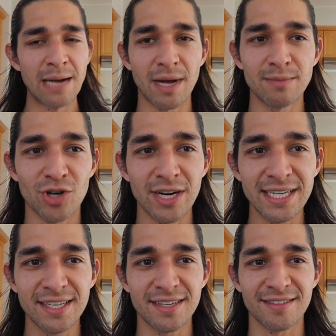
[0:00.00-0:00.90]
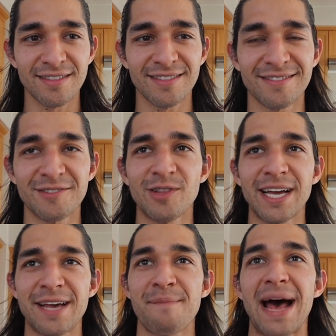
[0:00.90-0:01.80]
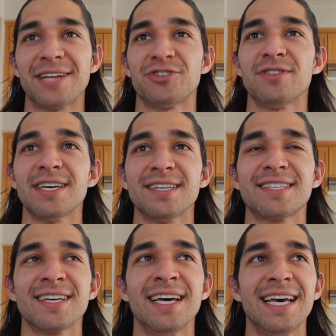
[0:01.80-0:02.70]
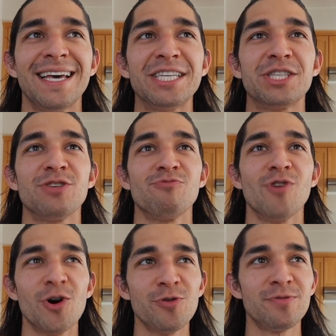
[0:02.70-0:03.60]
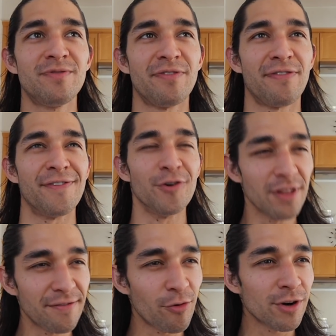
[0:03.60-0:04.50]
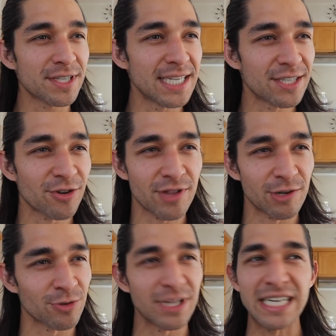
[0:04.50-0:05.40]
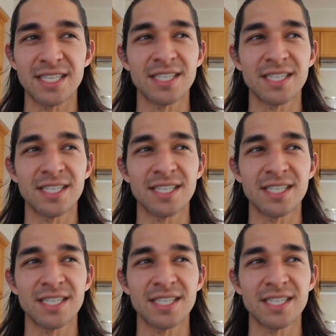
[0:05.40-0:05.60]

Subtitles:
I'm trying to imagine this. Is the road full of horses or there's only